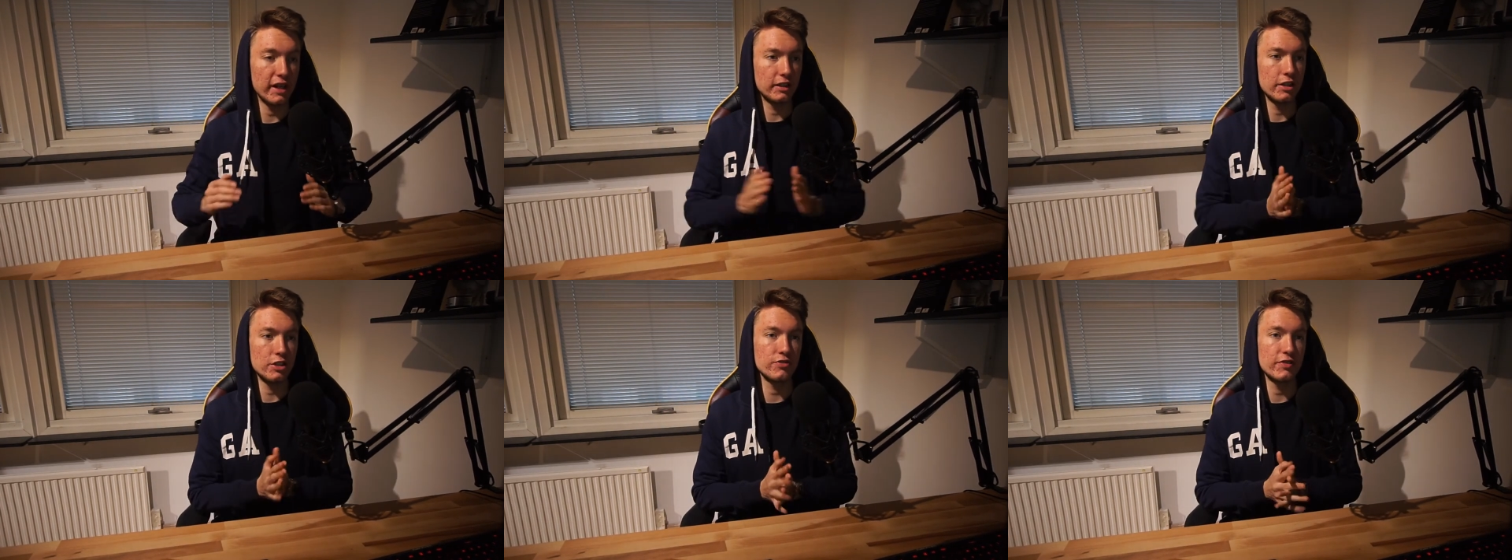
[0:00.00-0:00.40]
Uh,
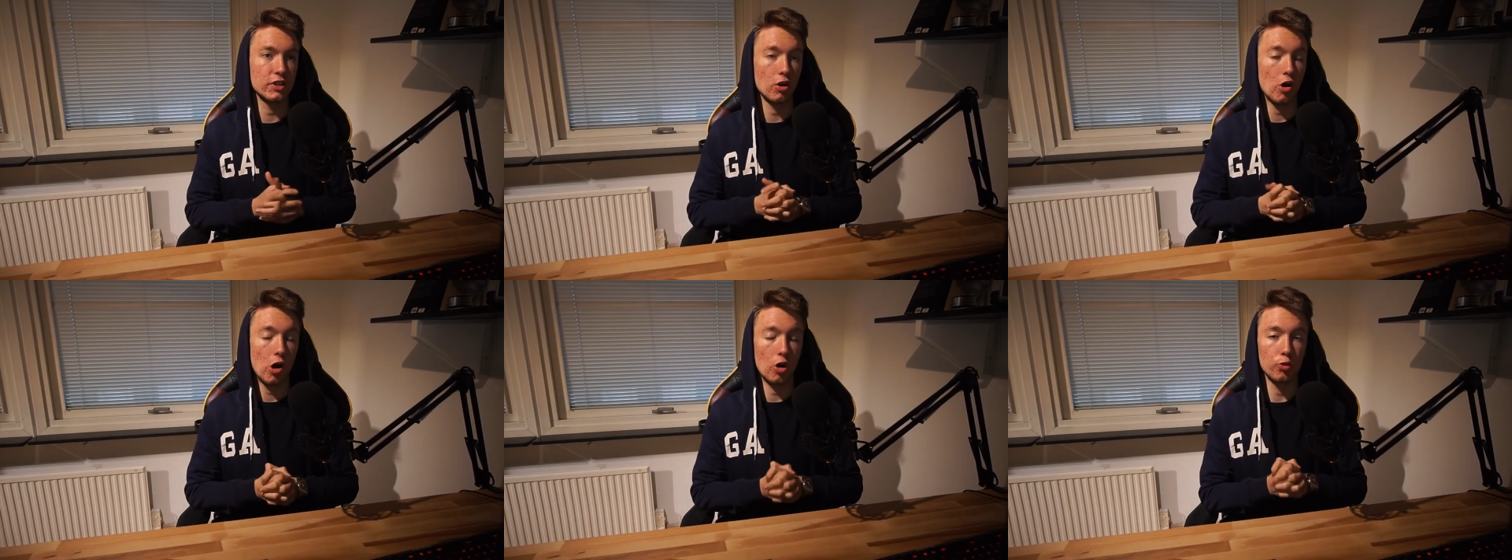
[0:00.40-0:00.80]
In today's
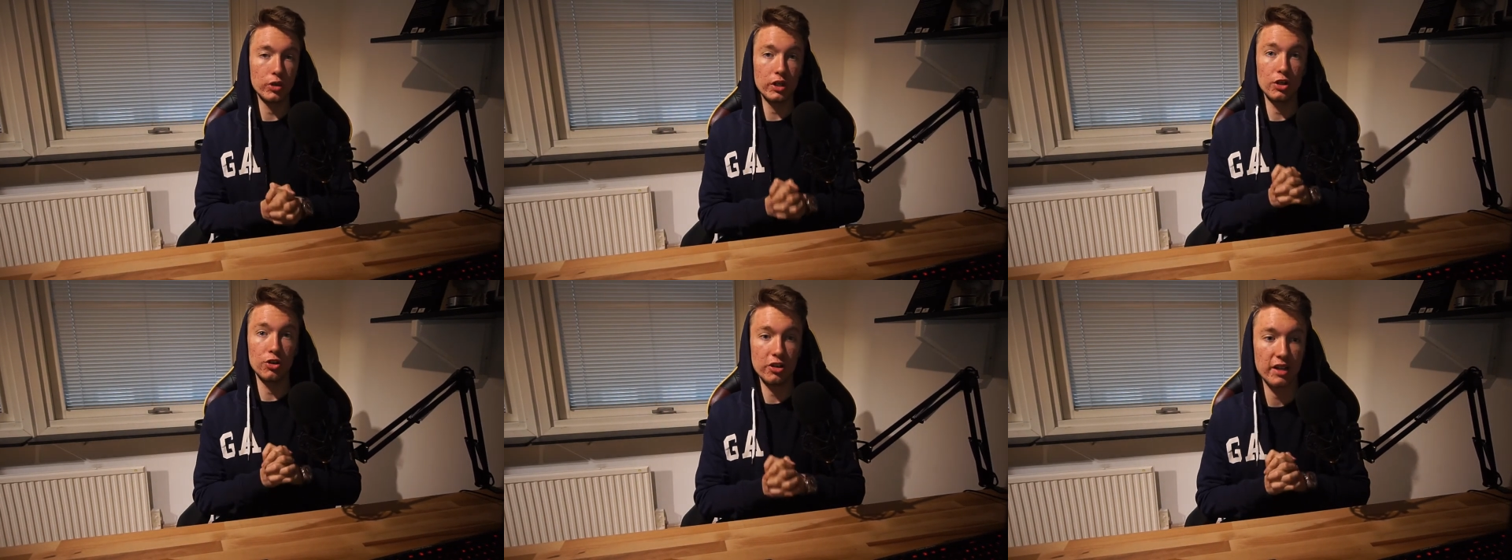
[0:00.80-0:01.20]
video are
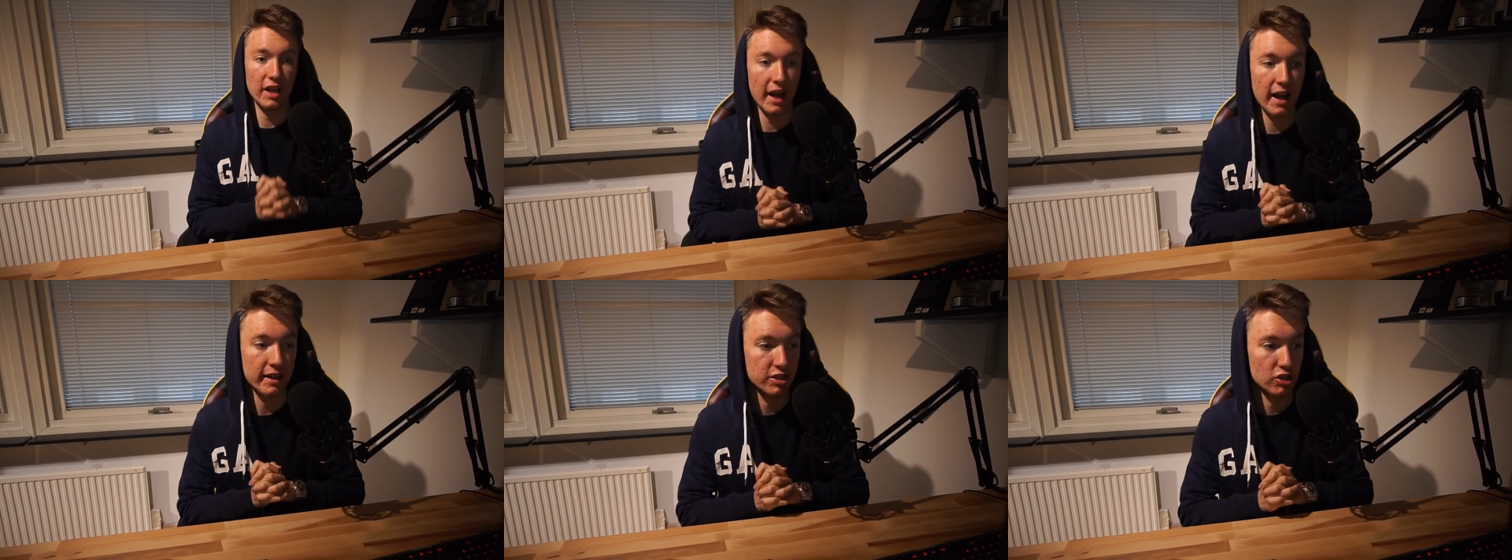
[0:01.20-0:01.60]
we
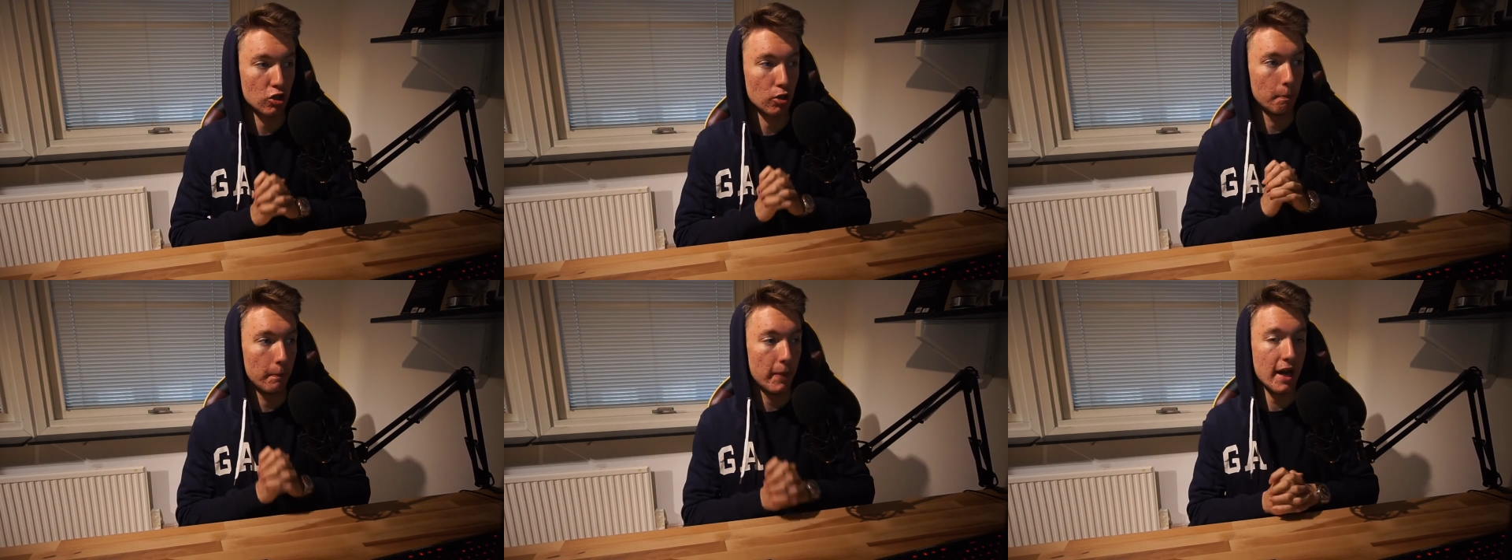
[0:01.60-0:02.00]
looking at
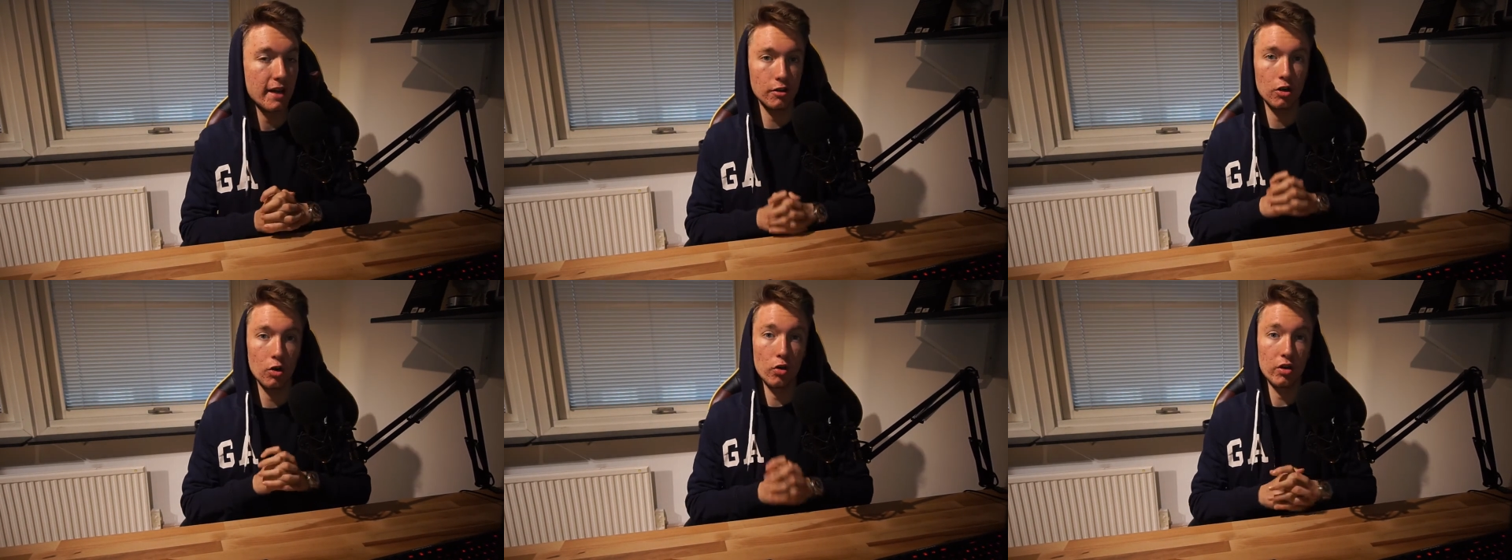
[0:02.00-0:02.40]
some
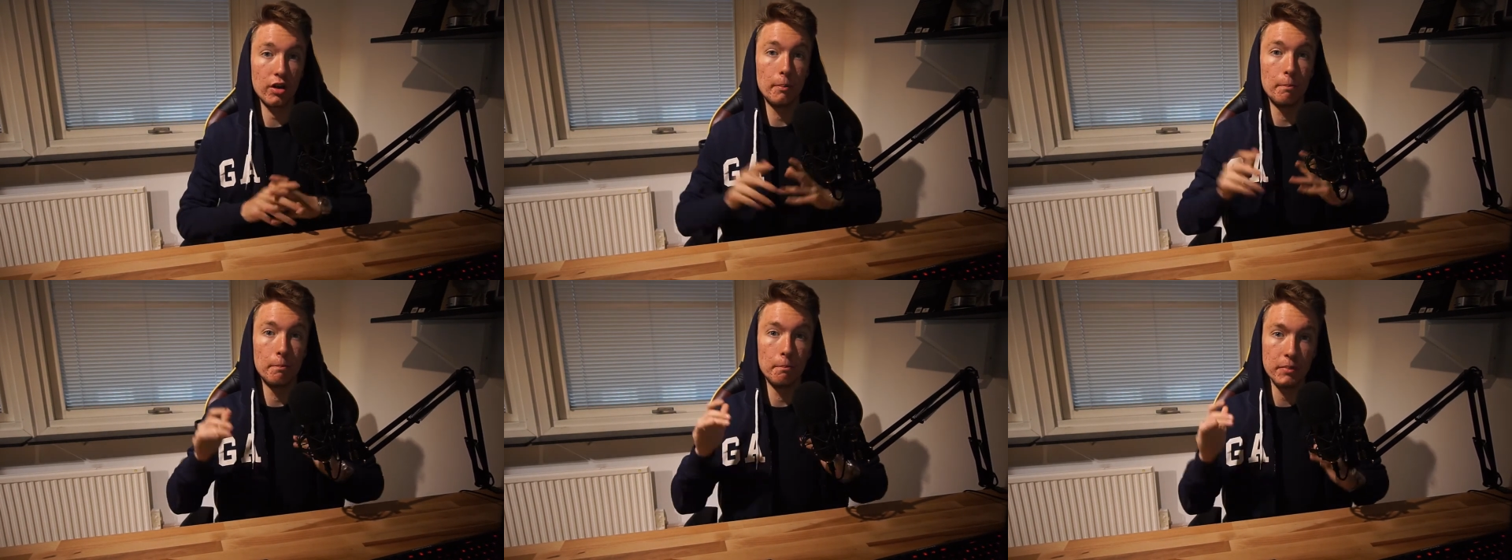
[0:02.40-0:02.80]

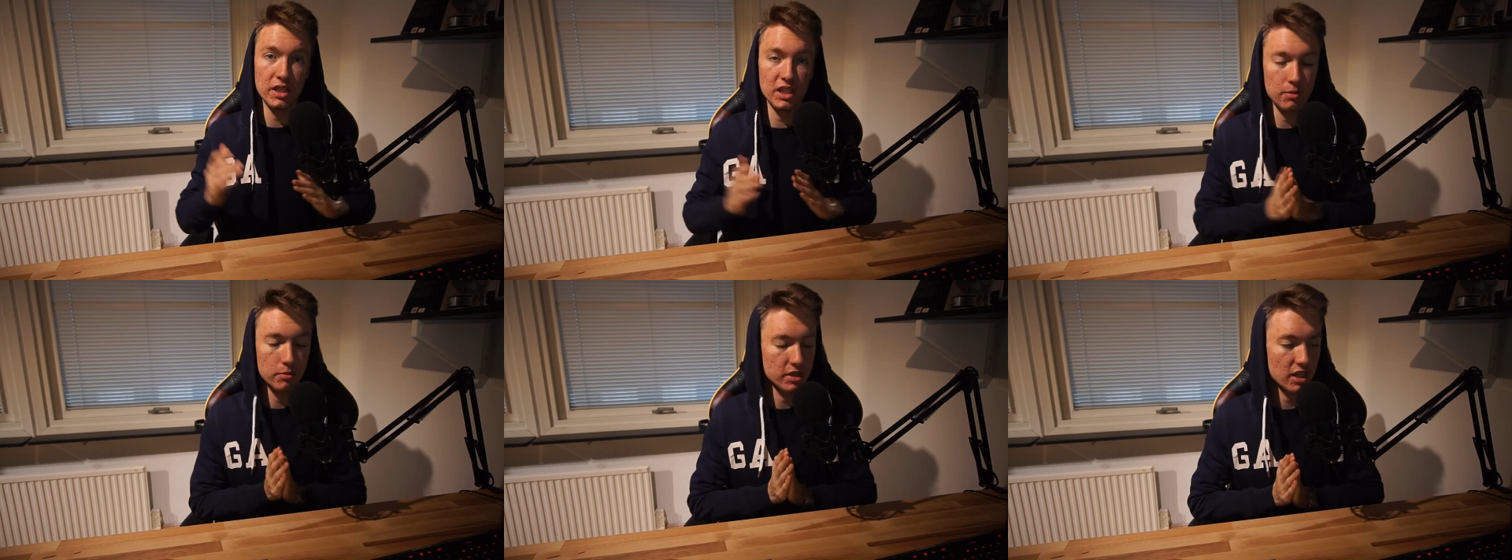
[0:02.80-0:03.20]
Bannerlord
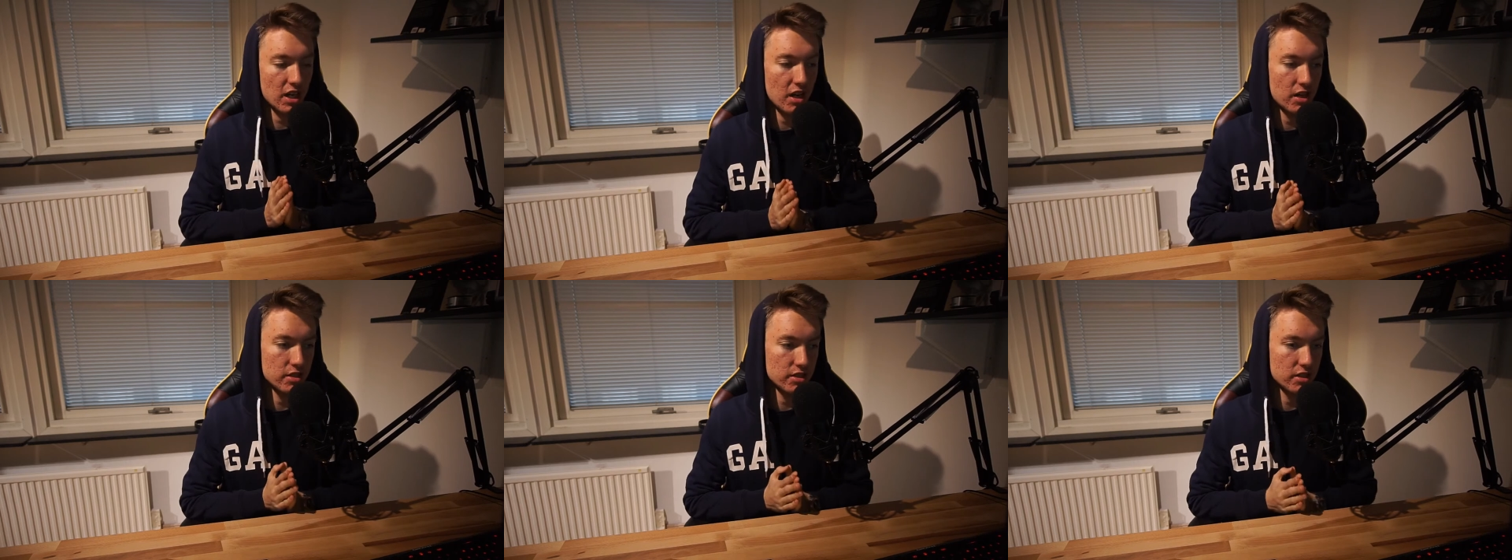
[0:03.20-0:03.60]
memes
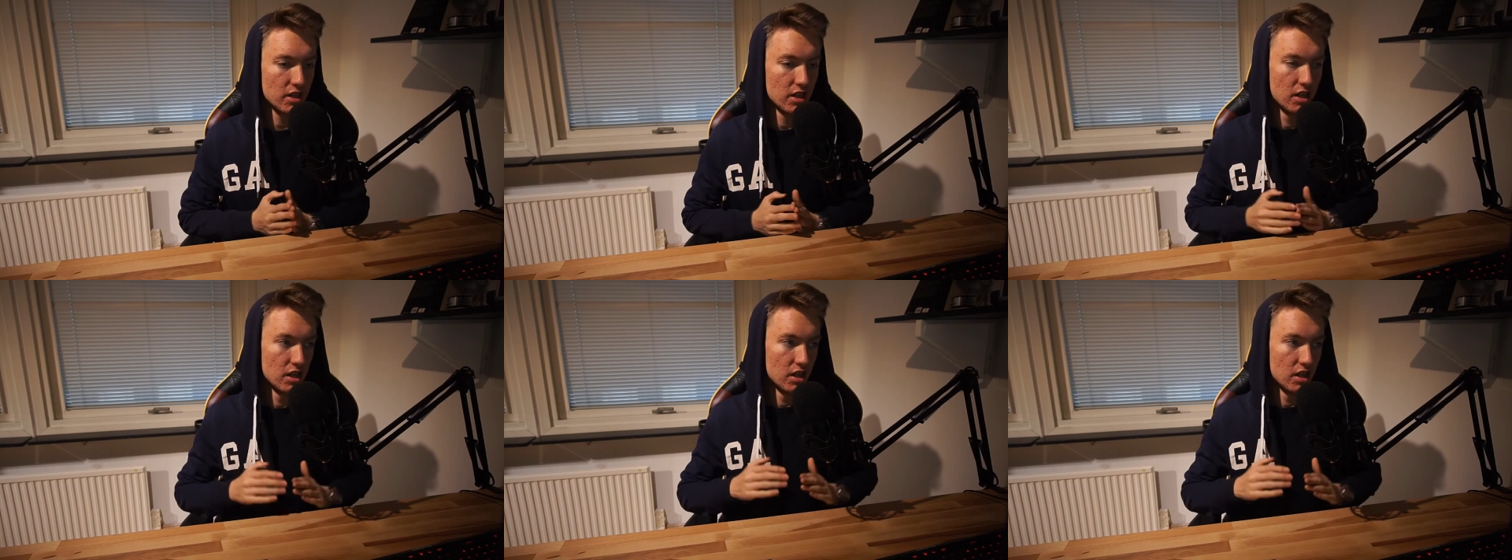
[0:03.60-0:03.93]
guys.